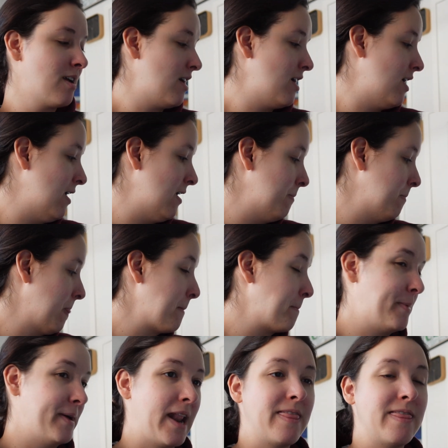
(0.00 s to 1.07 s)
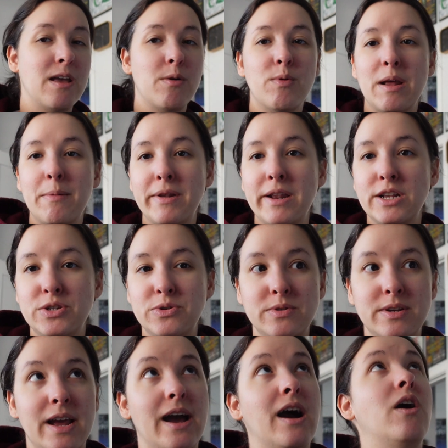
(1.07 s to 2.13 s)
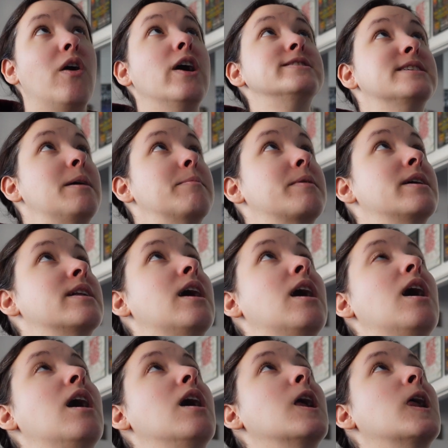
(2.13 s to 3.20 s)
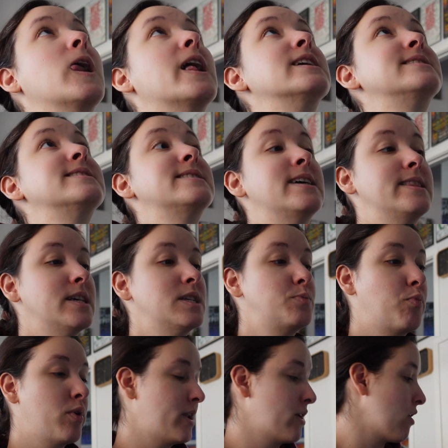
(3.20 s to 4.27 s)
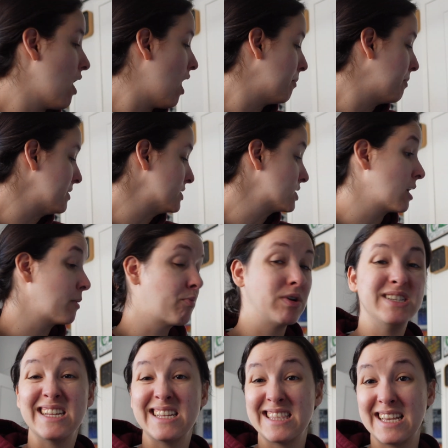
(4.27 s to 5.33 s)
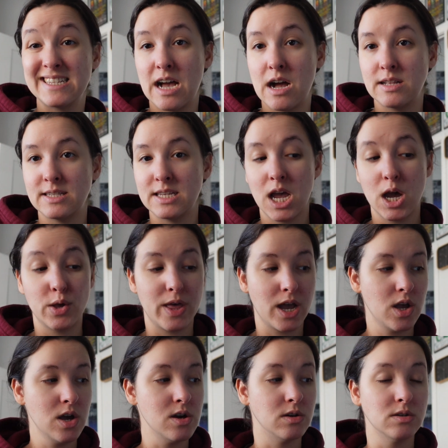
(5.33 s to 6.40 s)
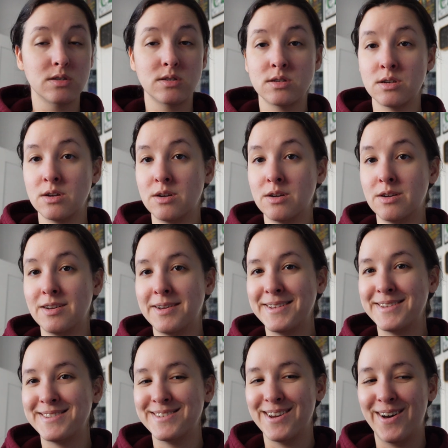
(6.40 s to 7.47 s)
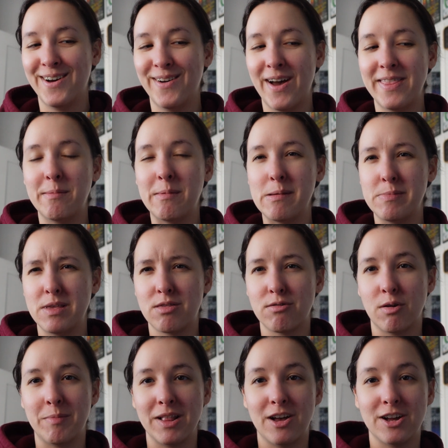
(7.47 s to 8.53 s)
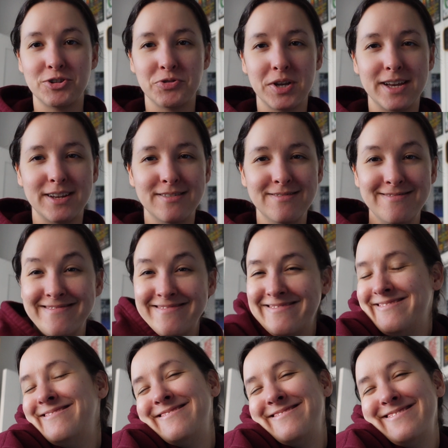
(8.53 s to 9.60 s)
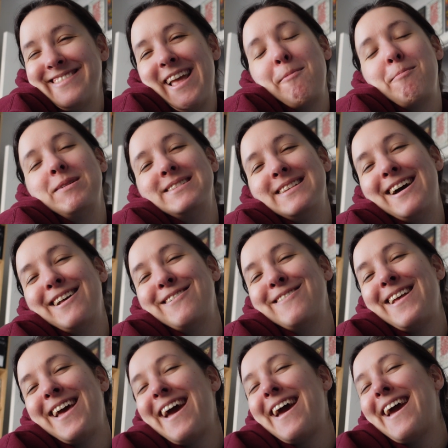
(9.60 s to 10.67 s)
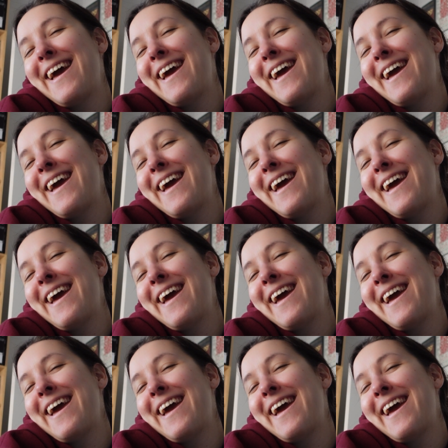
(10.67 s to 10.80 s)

But I think what I'm going to do now is I'm going to set this printer up and start printing things out and see how that goes. So, and then maybe throw my laundry in. Happy Saturday.